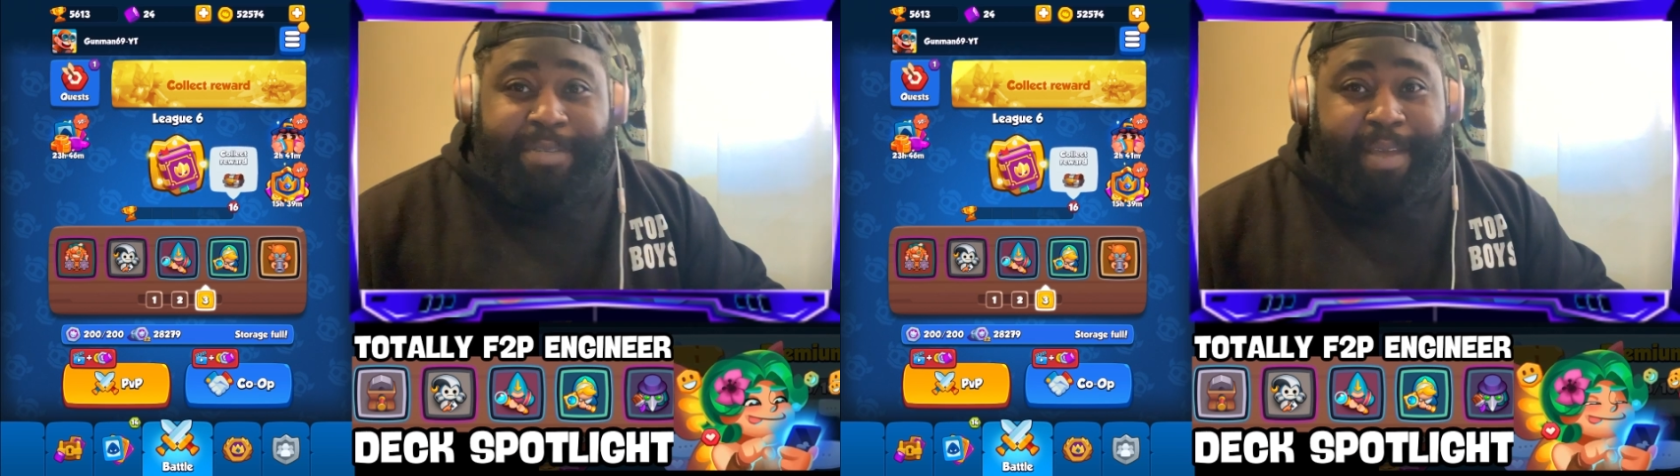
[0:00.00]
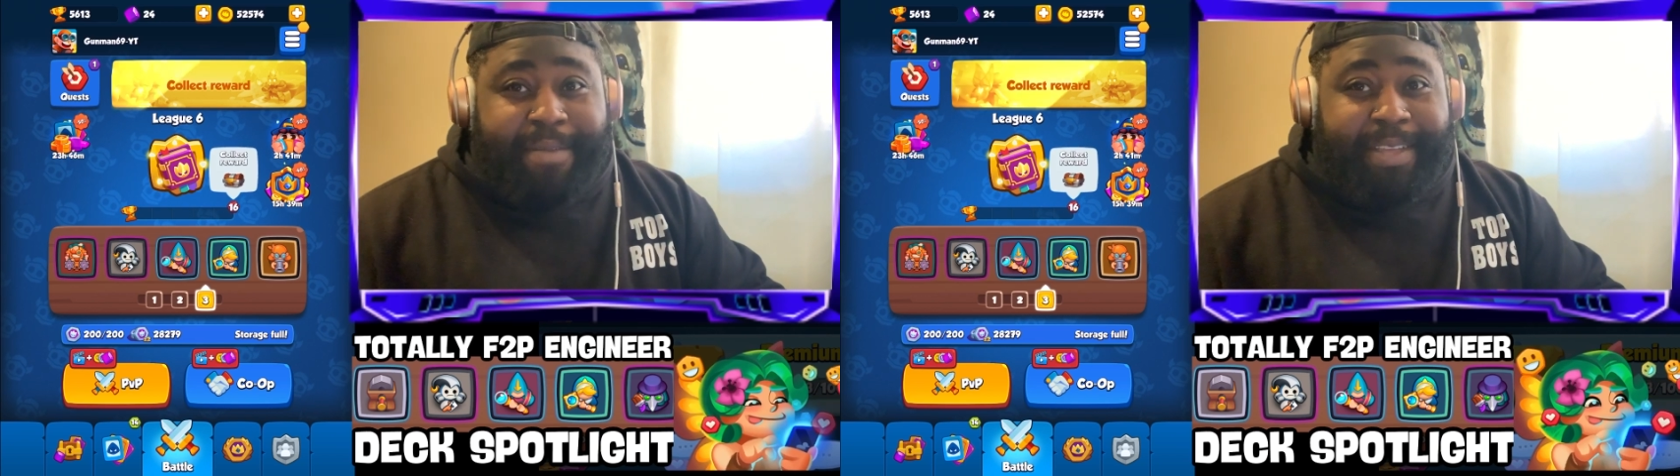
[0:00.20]

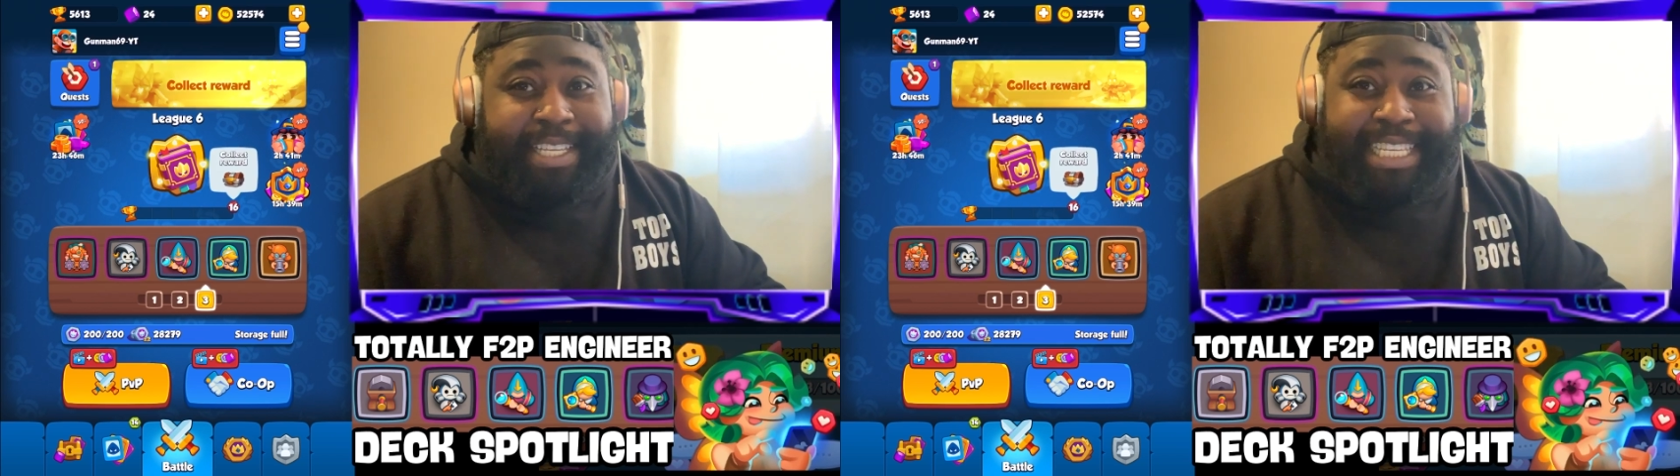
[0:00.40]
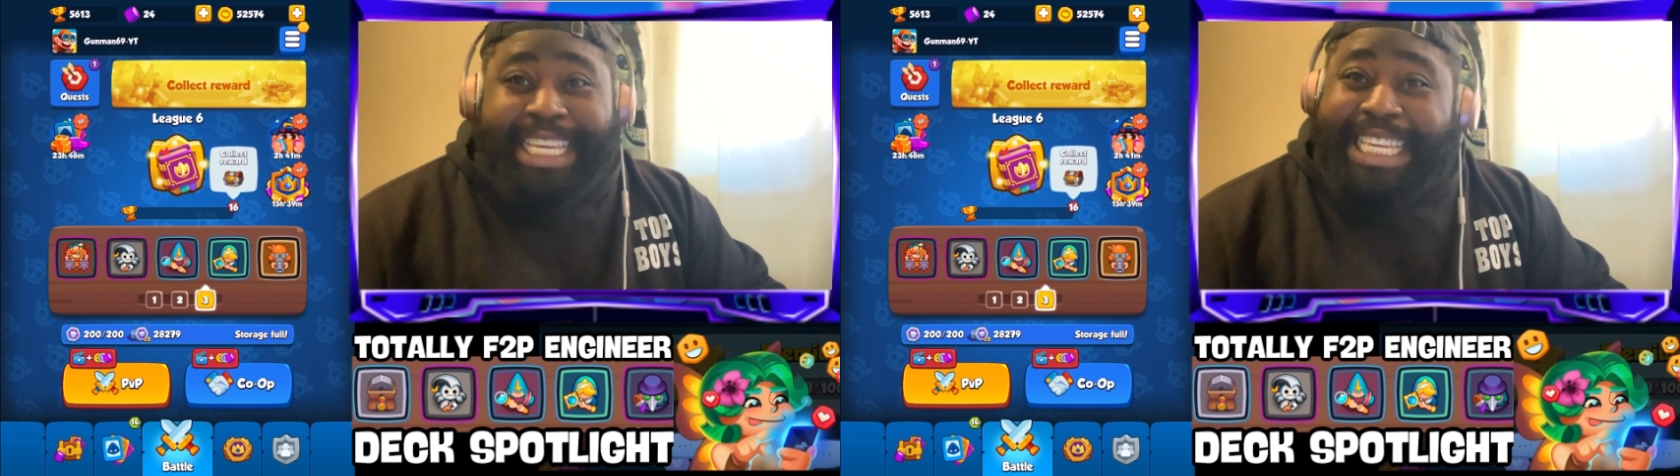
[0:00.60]
spam
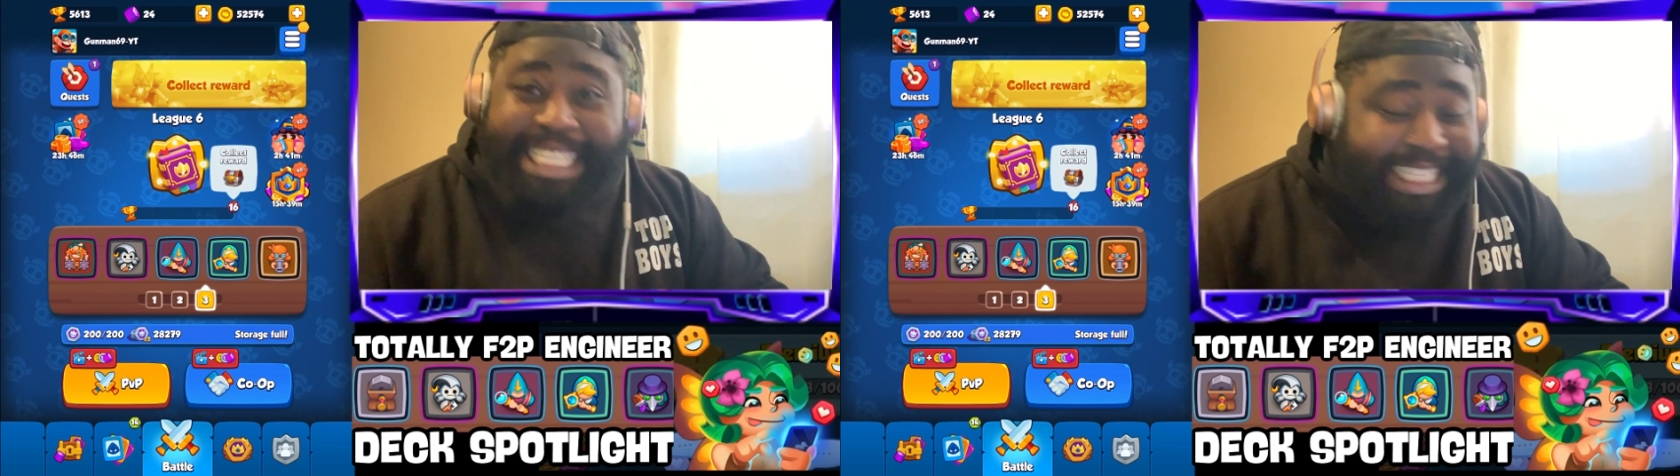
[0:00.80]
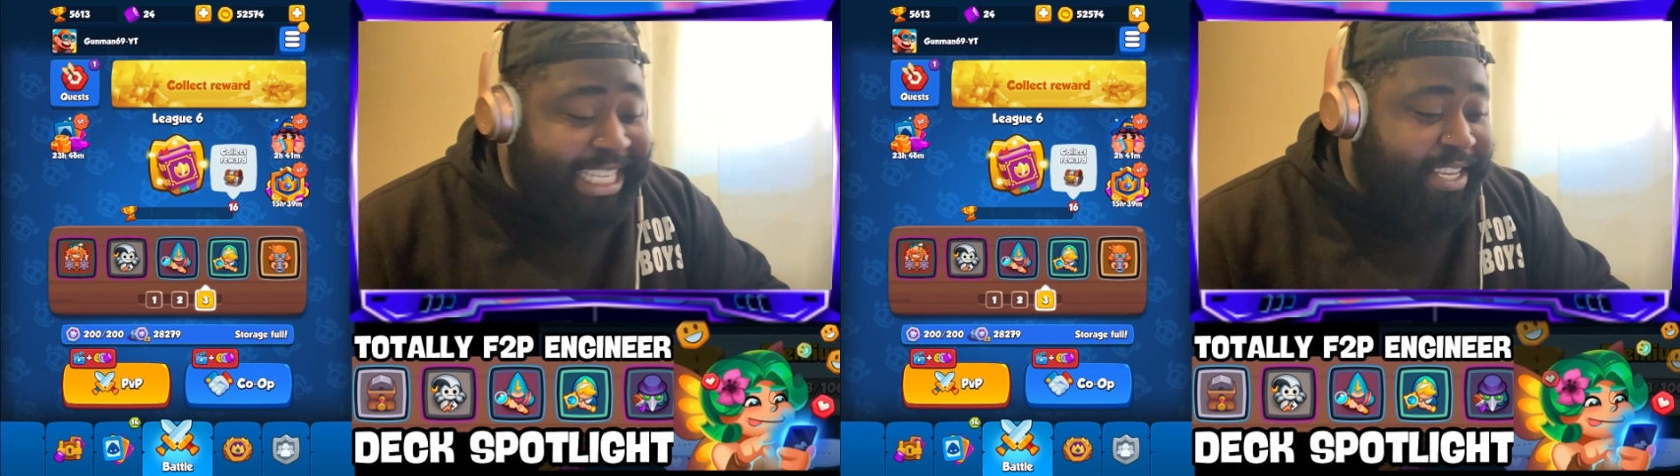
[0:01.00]
decks
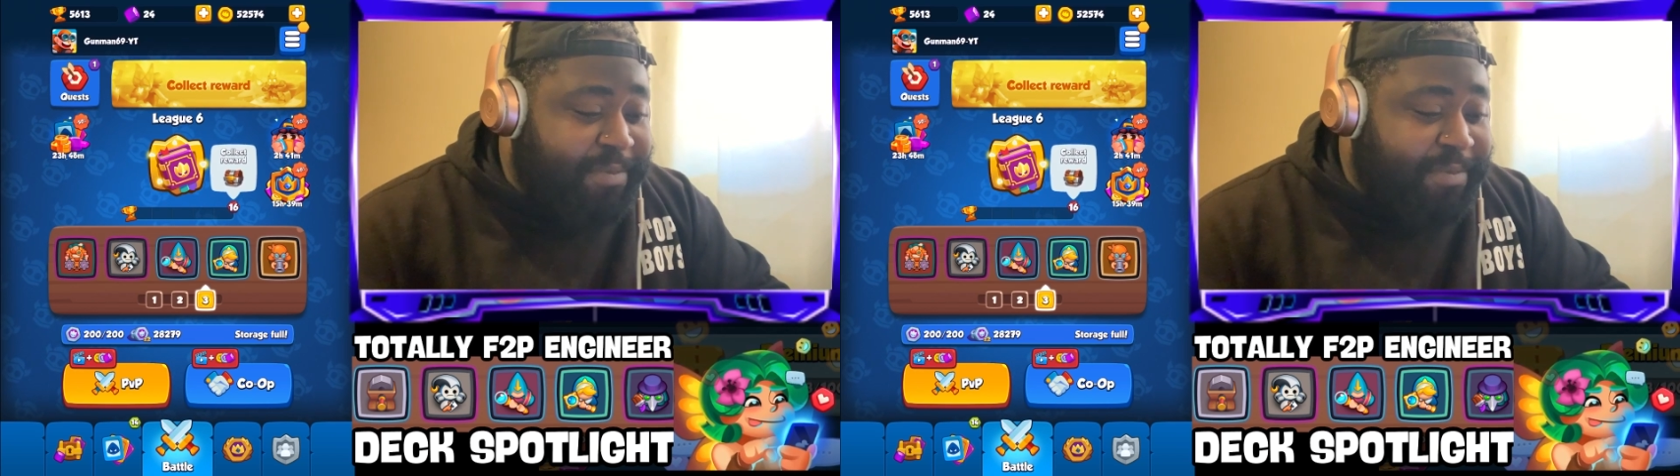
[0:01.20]
easily because